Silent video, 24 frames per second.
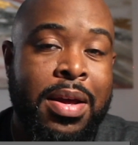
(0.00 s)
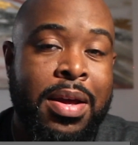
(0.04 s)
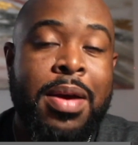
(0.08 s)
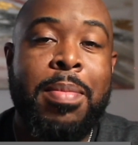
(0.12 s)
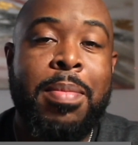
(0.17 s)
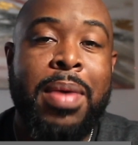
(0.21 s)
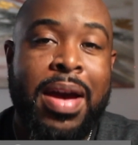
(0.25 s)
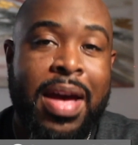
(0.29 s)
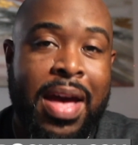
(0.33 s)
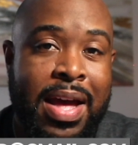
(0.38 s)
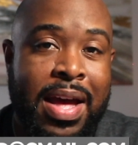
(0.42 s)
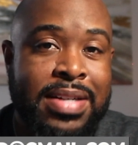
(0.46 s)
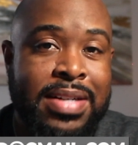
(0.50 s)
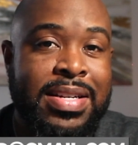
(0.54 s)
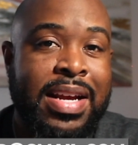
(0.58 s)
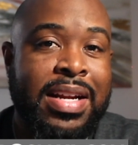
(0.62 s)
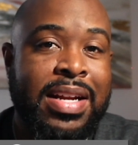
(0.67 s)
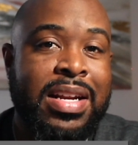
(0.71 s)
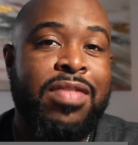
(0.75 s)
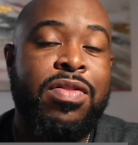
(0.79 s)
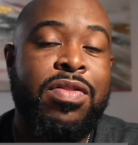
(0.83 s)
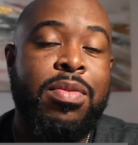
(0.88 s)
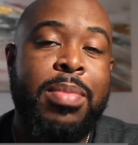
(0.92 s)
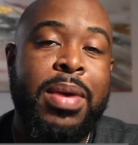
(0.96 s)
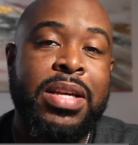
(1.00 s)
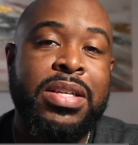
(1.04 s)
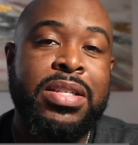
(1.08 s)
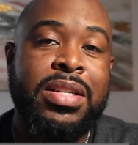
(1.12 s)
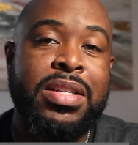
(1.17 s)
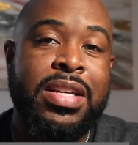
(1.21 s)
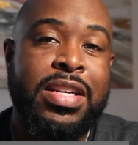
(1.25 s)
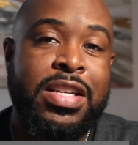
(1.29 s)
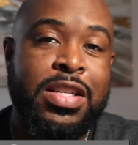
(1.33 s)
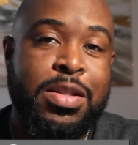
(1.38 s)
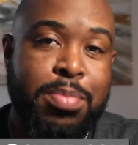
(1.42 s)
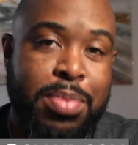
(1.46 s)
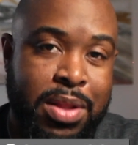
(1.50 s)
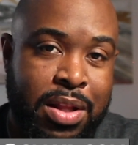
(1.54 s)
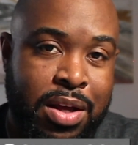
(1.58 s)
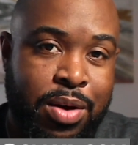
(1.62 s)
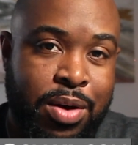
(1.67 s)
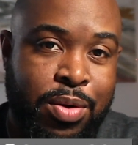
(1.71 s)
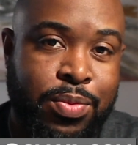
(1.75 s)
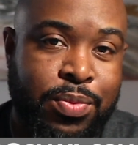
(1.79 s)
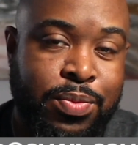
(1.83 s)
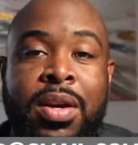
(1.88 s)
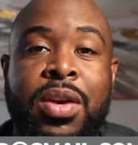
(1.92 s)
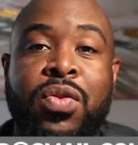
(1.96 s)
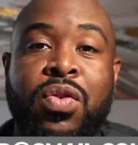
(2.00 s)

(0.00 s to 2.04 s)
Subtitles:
my contact information is below.